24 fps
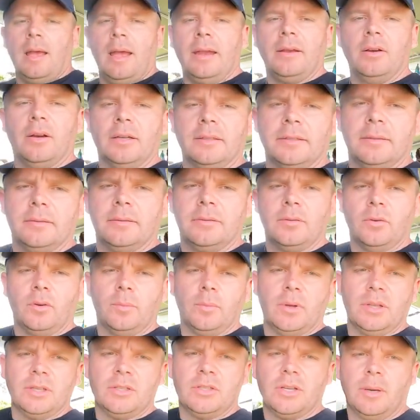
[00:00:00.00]
Hey guys, thought I
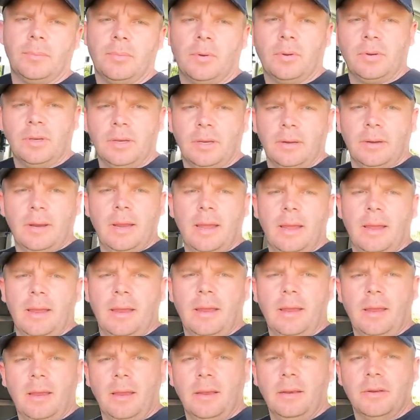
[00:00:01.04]
might just jump on here
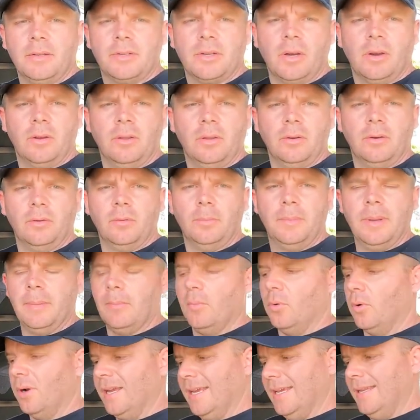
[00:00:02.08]
and show a little bit
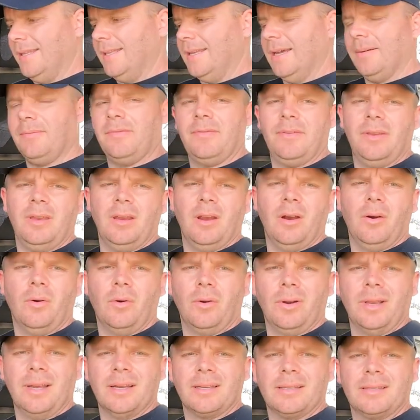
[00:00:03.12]
more in-depth video
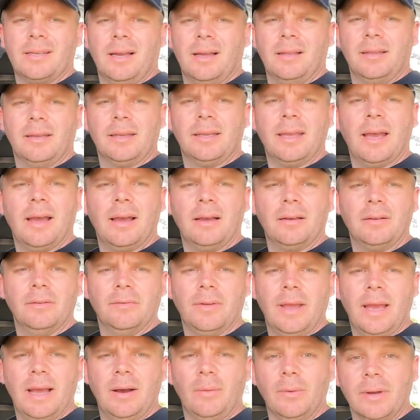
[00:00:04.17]
on our Starlink hack
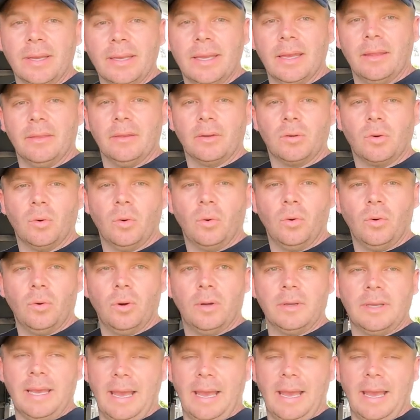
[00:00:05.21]
of how we're getting the core